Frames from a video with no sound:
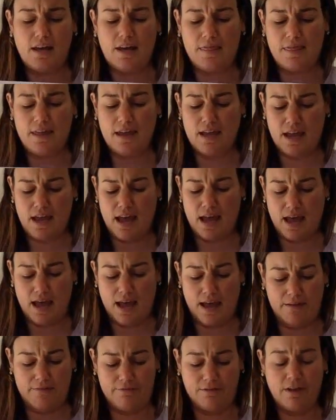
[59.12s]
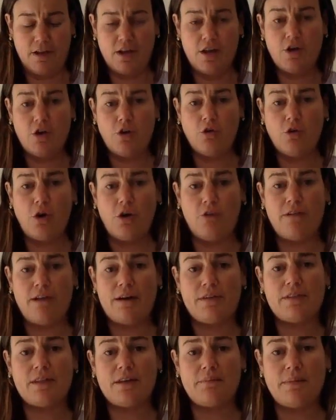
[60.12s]
They have
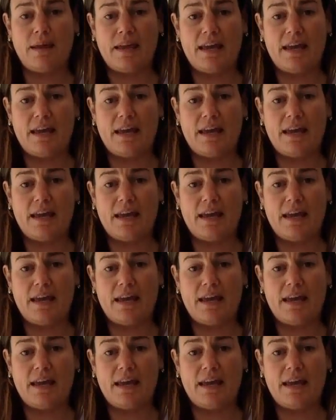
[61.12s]
around them